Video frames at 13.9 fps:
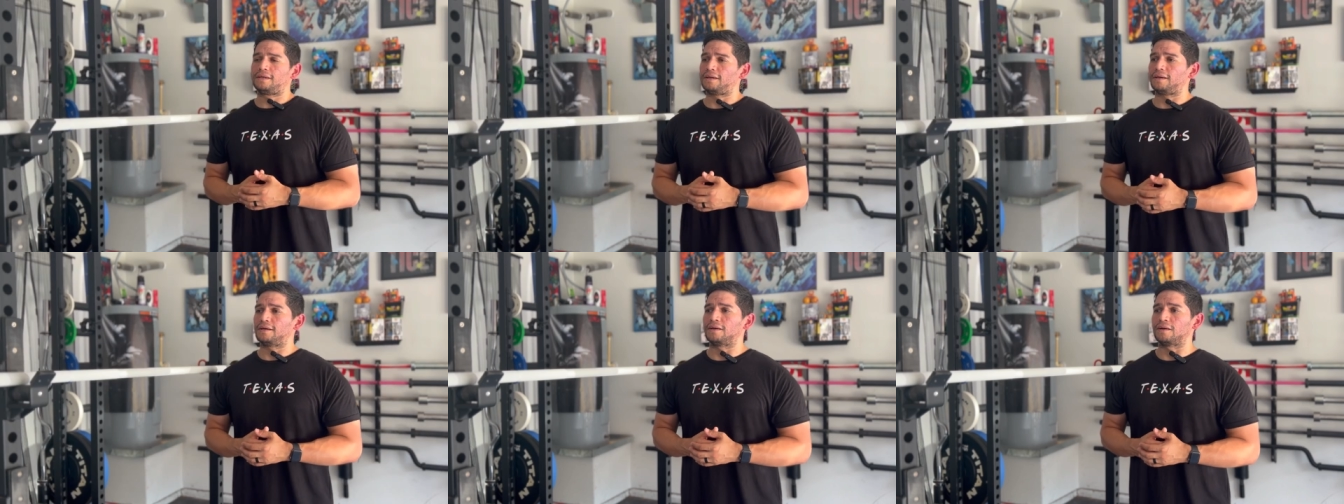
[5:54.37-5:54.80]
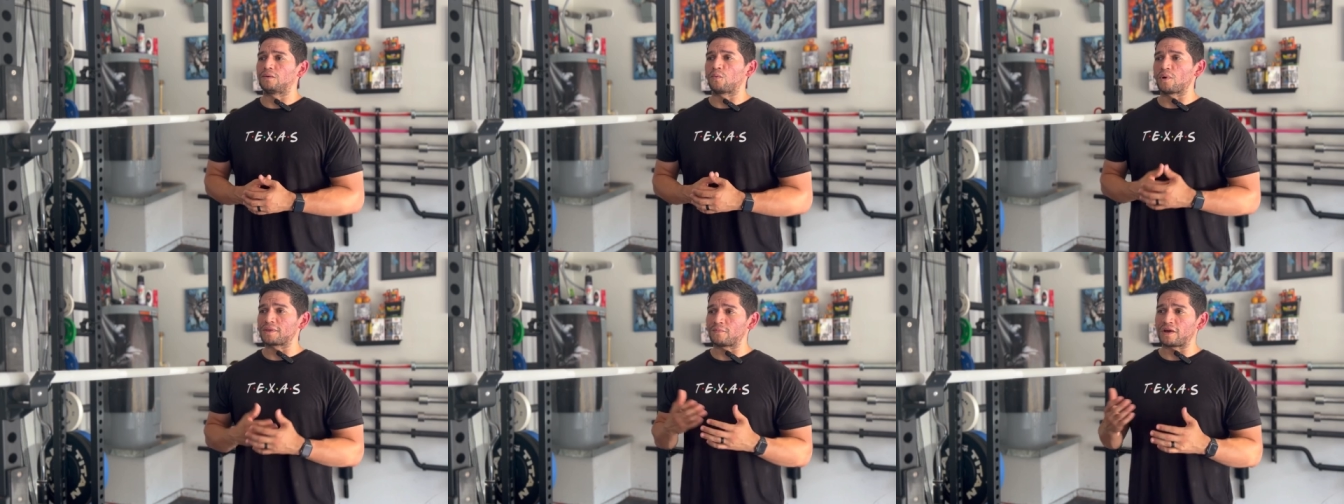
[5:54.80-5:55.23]
Uh,
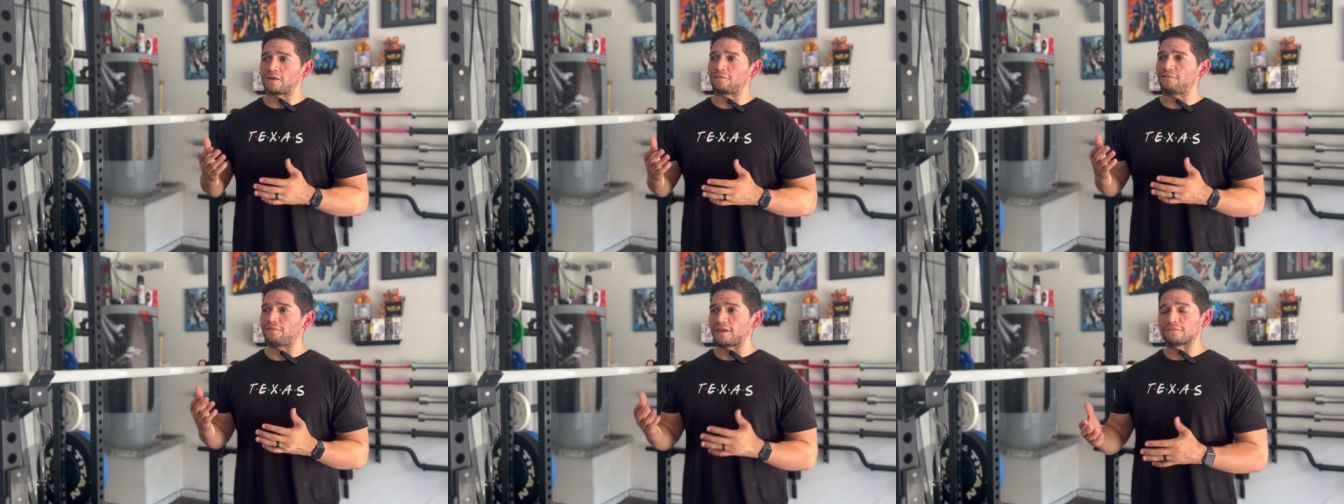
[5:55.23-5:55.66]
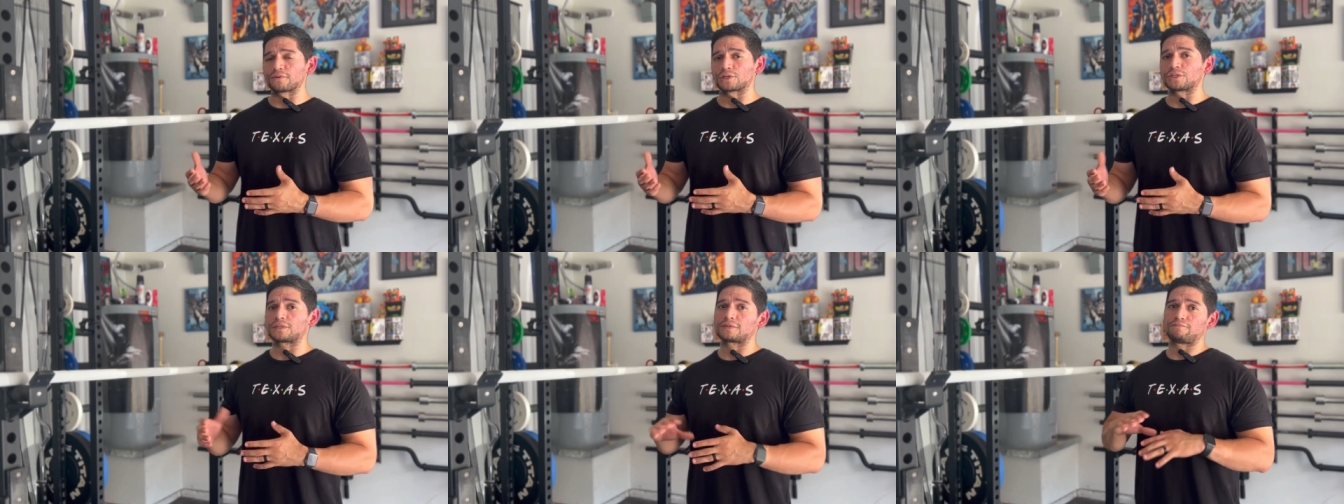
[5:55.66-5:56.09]
one of my
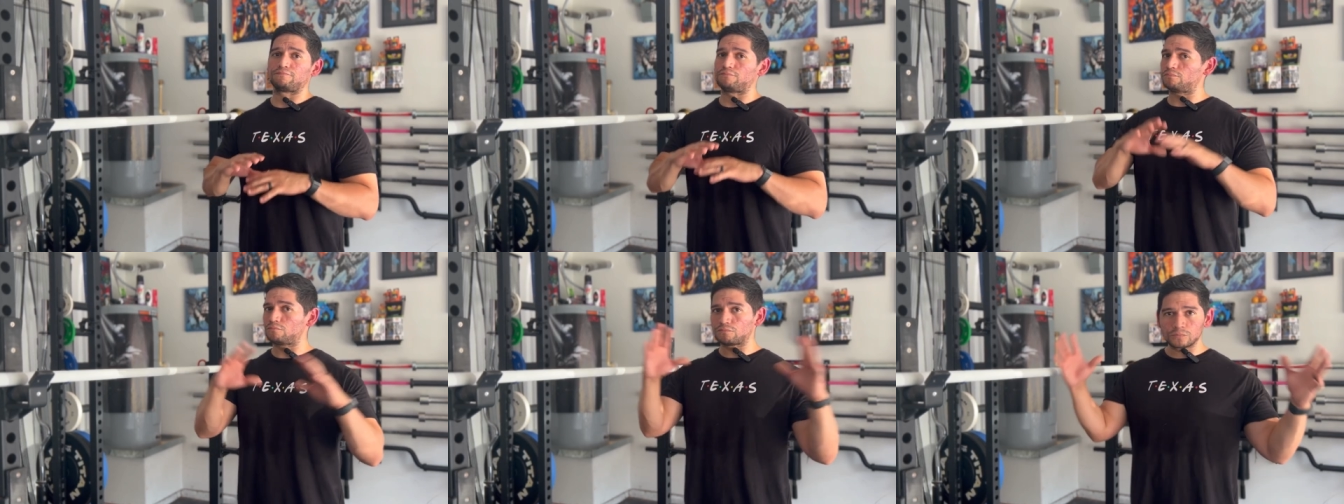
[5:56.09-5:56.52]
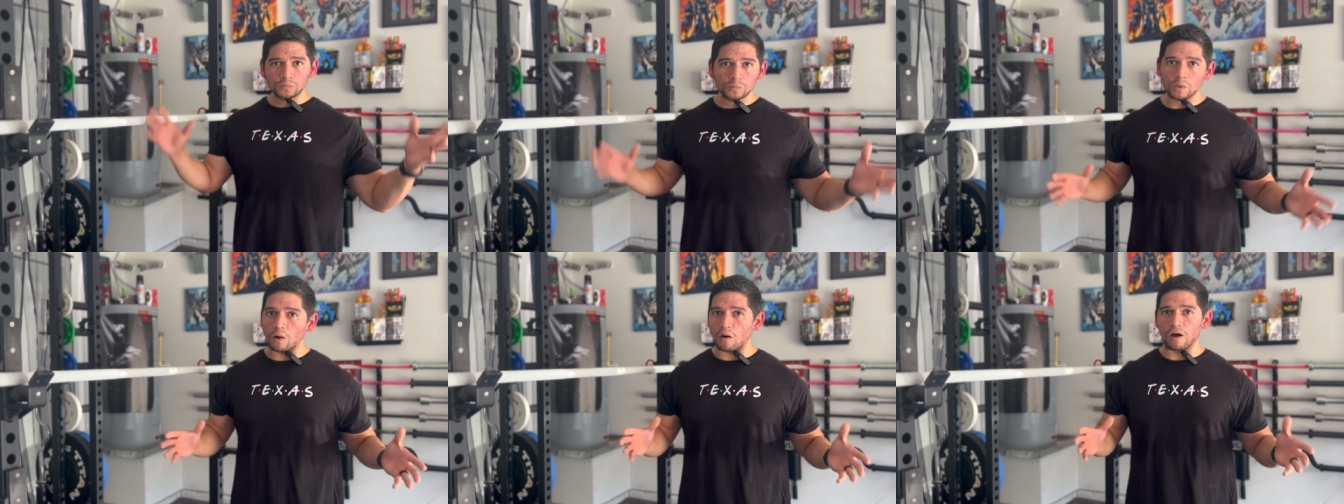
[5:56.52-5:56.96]
favorites
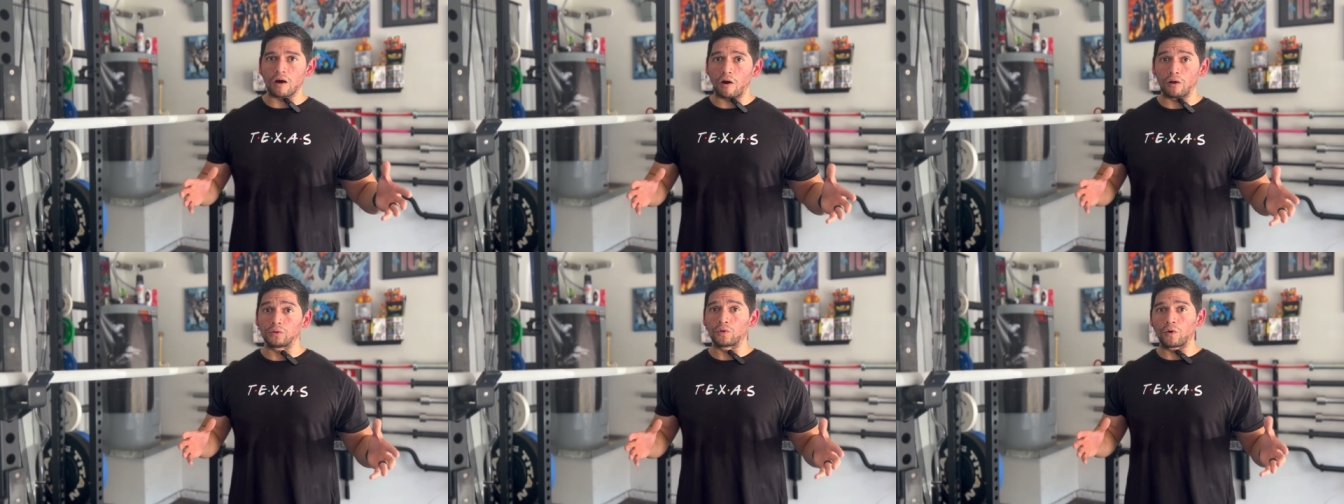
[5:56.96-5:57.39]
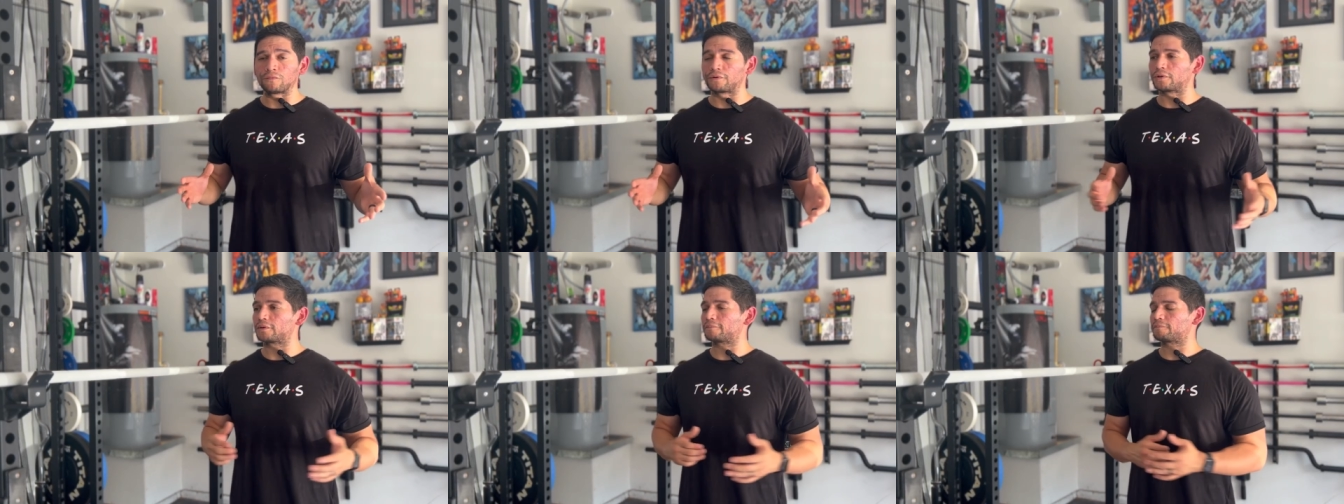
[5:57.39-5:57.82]
all
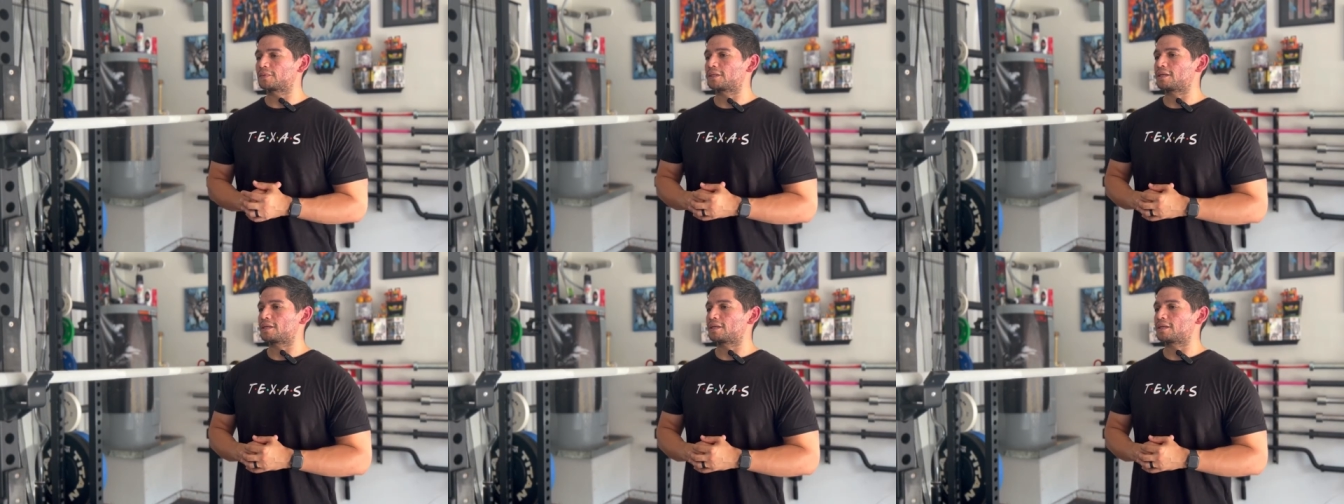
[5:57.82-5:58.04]
over.